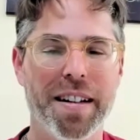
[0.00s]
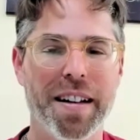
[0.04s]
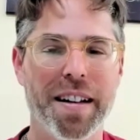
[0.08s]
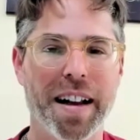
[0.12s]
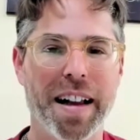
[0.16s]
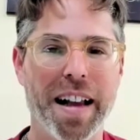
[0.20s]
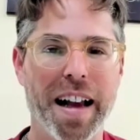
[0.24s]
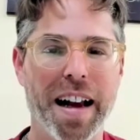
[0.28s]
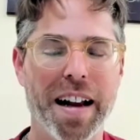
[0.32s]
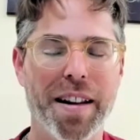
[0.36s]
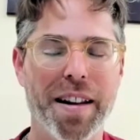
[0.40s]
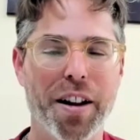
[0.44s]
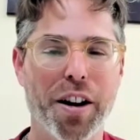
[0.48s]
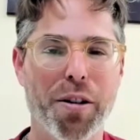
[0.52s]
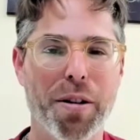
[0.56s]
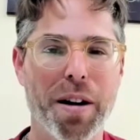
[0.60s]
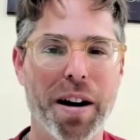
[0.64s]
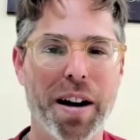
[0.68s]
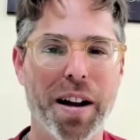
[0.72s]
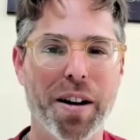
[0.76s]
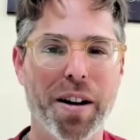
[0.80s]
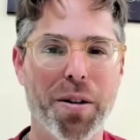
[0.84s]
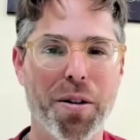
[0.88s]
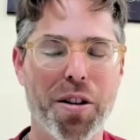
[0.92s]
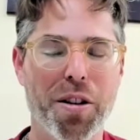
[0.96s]
Again, the
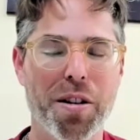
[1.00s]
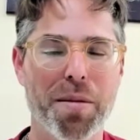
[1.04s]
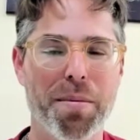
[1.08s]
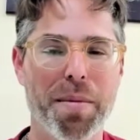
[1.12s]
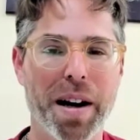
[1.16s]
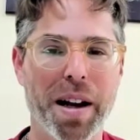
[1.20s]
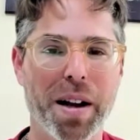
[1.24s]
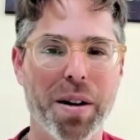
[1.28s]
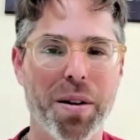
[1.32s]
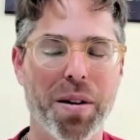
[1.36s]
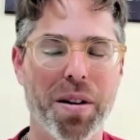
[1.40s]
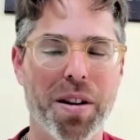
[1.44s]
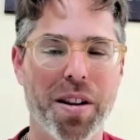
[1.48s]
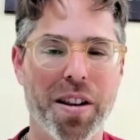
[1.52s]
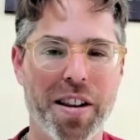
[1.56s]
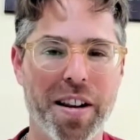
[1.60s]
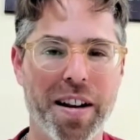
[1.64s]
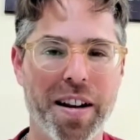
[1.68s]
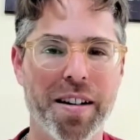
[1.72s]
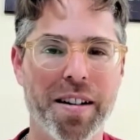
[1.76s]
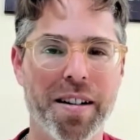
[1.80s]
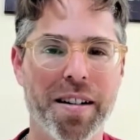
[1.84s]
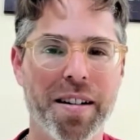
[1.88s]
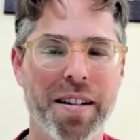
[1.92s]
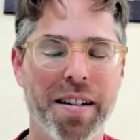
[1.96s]
credit goes to Michael
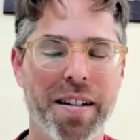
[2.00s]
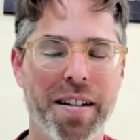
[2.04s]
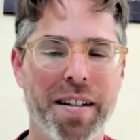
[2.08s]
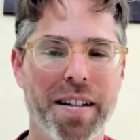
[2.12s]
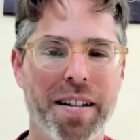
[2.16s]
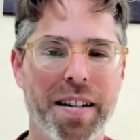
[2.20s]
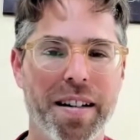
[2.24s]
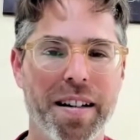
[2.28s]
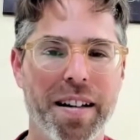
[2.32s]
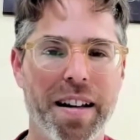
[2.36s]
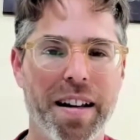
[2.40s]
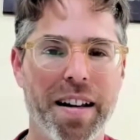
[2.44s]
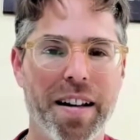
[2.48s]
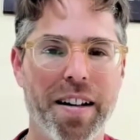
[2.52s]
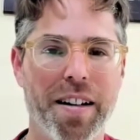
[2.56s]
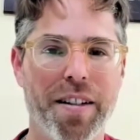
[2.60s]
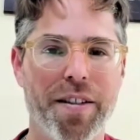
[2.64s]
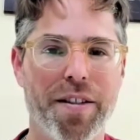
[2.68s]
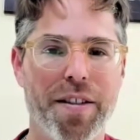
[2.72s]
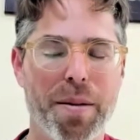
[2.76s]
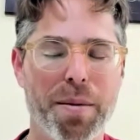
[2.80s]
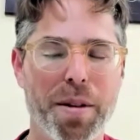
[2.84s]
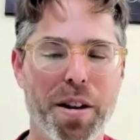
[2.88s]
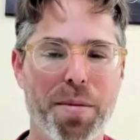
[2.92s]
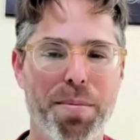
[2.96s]
Singer
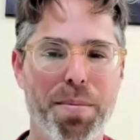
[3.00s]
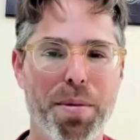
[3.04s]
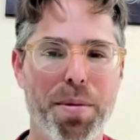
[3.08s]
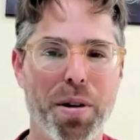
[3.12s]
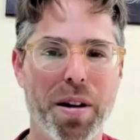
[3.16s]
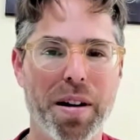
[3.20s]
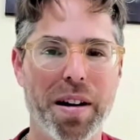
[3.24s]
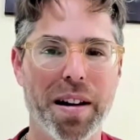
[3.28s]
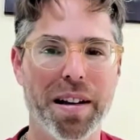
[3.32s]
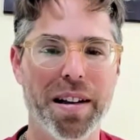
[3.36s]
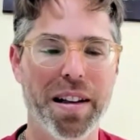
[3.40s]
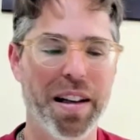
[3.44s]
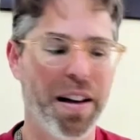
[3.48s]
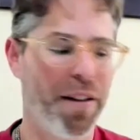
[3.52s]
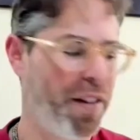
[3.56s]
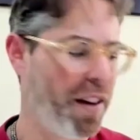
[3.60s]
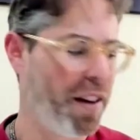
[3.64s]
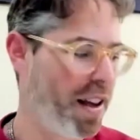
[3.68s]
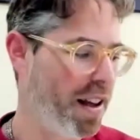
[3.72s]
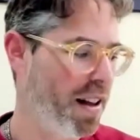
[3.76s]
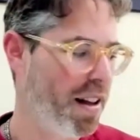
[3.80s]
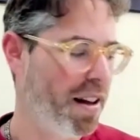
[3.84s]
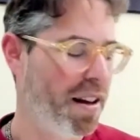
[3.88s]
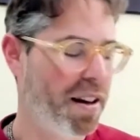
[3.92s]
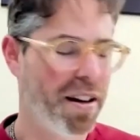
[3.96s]
from his book,
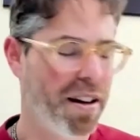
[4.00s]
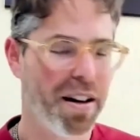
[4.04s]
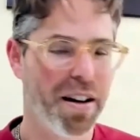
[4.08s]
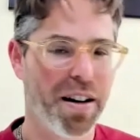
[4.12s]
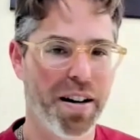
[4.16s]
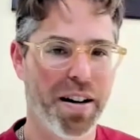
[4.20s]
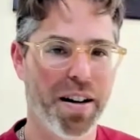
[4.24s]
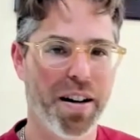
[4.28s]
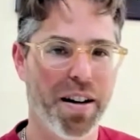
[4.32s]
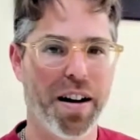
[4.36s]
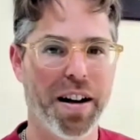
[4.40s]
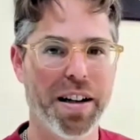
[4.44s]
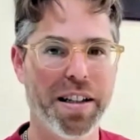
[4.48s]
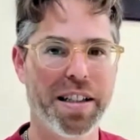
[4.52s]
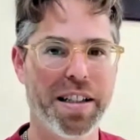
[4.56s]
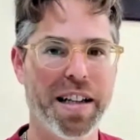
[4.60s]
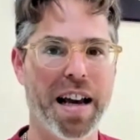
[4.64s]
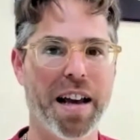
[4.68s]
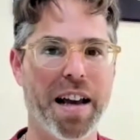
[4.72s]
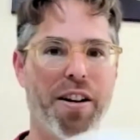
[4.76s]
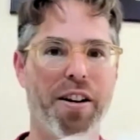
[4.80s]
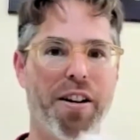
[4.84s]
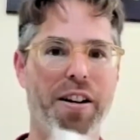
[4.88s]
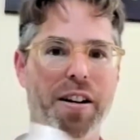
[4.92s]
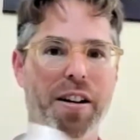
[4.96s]
Living
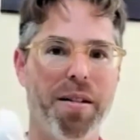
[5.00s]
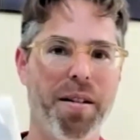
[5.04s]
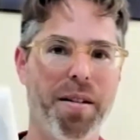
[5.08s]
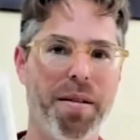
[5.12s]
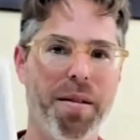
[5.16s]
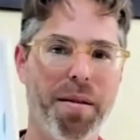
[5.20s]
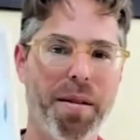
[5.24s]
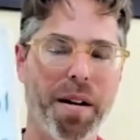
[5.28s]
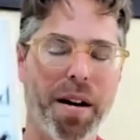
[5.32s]
Untethered.